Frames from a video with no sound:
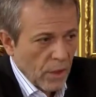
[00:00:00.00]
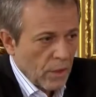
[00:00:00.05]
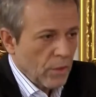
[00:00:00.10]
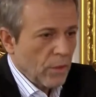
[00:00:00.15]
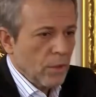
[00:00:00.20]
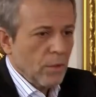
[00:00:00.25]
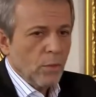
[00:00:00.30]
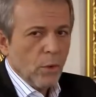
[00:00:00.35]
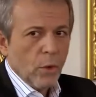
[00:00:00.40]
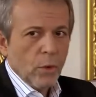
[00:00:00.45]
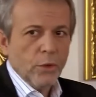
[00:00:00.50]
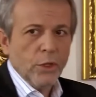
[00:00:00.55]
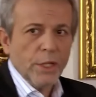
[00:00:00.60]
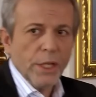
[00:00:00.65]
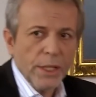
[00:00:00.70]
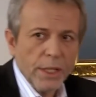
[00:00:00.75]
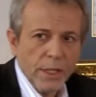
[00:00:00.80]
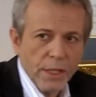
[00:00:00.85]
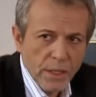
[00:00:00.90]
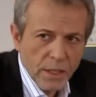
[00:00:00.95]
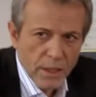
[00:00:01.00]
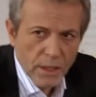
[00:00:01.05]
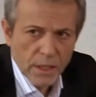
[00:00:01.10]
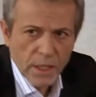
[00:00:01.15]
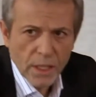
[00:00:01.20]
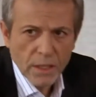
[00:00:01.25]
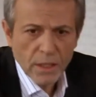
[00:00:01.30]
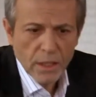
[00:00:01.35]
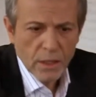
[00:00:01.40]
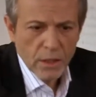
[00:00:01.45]
He has to think that
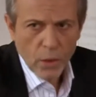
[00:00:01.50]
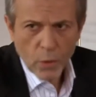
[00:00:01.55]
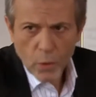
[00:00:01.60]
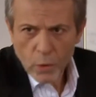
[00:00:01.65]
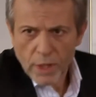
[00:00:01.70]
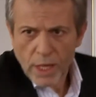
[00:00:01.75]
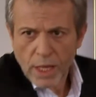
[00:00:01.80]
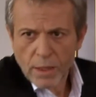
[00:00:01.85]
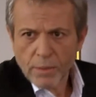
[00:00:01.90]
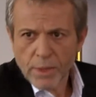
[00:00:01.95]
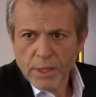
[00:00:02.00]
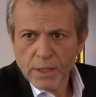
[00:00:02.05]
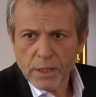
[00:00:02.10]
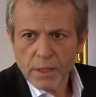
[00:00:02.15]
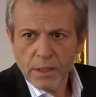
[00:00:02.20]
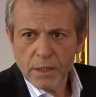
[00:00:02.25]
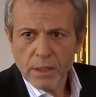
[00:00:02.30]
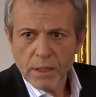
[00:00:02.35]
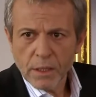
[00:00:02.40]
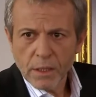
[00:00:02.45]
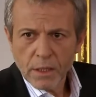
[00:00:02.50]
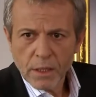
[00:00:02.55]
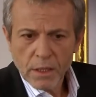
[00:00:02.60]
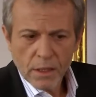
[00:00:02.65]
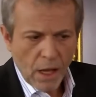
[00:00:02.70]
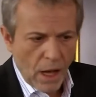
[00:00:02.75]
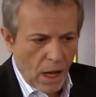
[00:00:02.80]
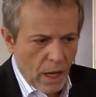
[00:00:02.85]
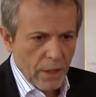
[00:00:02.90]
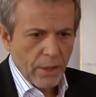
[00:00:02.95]
way. Besides, even if he comes,
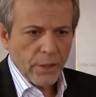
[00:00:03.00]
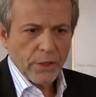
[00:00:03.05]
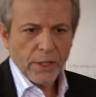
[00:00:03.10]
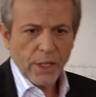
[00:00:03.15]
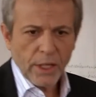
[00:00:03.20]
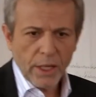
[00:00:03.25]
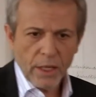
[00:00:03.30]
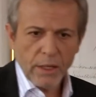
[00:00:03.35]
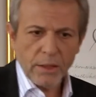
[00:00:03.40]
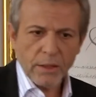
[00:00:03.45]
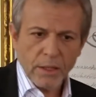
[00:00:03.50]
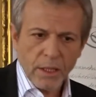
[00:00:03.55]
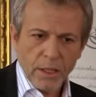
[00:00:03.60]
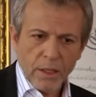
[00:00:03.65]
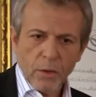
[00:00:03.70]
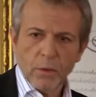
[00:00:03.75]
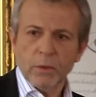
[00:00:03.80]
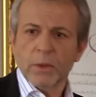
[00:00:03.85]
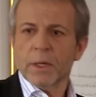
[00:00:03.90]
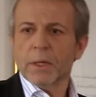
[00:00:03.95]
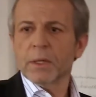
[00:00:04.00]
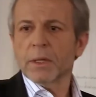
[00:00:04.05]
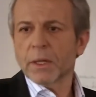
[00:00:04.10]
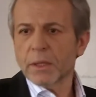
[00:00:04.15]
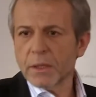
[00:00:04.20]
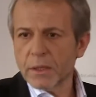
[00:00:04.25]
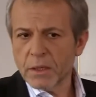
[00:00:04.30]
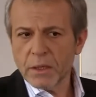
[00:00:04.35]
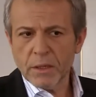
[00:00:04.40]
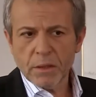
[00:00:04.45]
he's not so stupid to
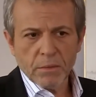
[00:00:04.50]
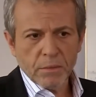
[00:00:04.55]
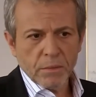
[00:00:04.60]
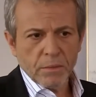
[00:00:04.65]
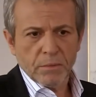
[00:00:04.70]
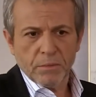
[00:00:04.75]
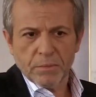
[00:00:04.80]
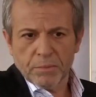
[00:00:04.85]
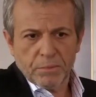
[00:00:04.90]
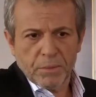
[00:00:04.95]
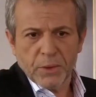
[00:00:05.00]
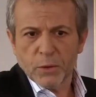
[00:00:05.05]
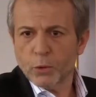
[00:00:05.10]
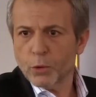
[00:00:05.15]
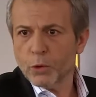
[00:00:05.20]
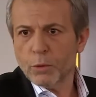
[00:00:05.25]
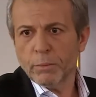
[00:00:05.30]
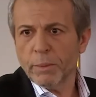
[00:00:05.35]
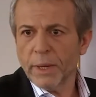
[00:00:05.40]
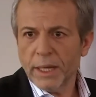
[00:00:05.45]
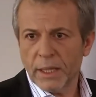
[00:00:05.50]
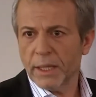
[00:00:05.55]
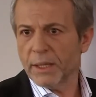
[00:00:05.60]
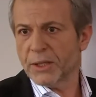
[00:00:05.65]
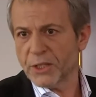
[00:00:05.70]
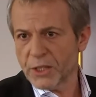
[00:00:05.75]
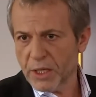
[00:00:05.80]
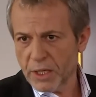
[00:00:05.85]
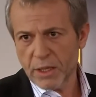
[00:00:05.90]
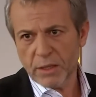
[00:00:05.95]
reveal the
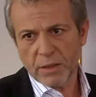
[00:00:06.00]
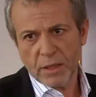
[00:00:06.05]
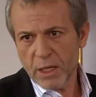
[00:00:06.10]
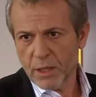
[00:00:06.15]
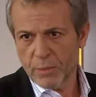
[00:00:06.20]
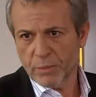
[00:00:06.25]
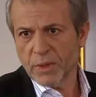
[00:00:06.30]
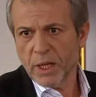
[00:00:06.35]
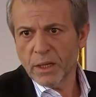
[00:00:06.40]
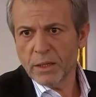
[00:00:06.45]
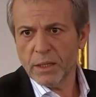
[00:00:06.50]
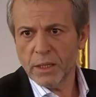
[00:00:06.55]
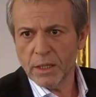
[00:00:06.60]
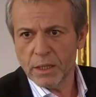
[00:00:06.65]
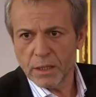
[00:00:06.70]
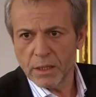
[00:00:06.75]
conflicts we have between